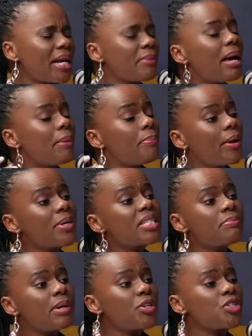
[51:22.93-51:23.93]
But my parents'
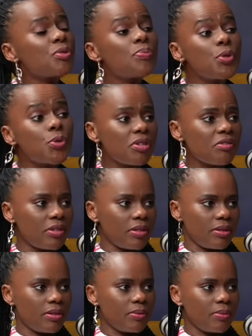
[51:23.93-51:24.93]
marriage is beautiful,
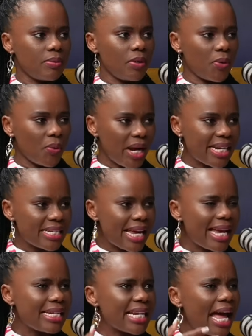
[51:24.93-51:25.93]
mm. right?
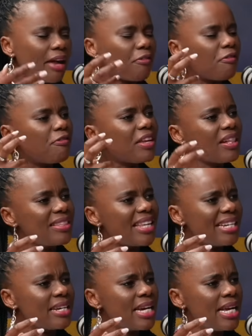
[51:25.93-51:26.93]
And I feel
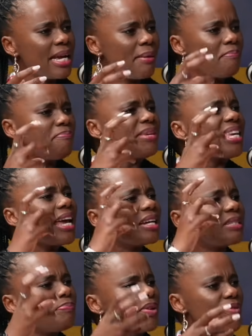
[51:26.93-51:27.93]
that me
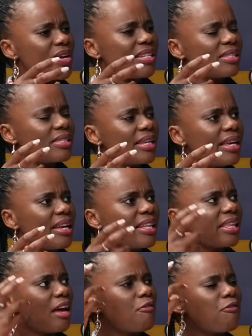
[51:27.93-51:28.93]
experiencing
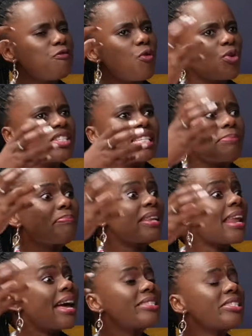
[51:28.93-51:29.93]
their 40
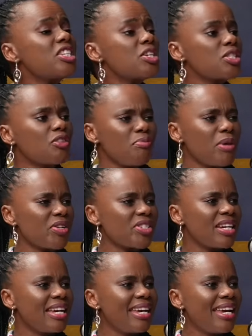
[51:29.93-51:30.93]
plus years of marriage,
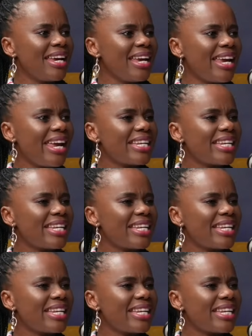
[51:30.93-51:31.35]
sure.